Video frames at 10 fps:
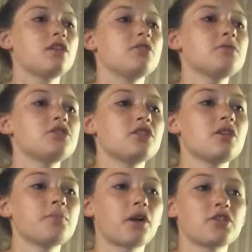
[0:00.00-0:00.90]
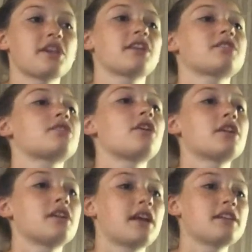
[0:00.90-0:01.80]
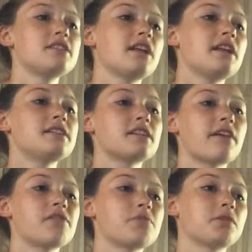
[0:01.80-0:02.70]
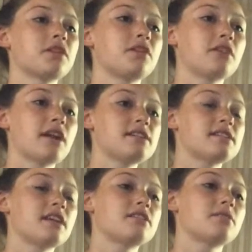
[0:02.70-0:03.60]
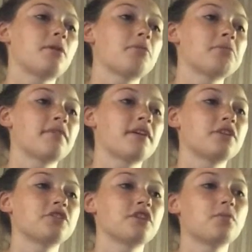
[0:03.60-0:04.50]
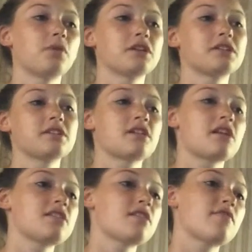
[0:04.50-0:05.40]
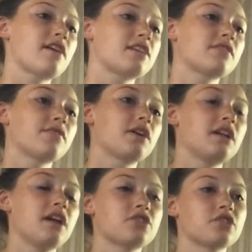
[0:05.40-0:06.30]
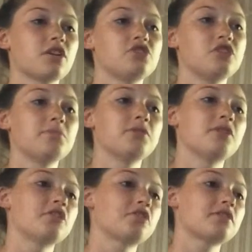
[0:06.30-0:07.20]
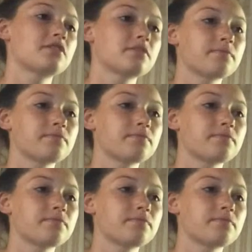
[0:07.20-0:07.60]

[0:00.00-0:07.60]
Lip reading: Human Genome Project started in 1987 when the United States Department of Energy wanted to study the effects of radiation on gene mutations.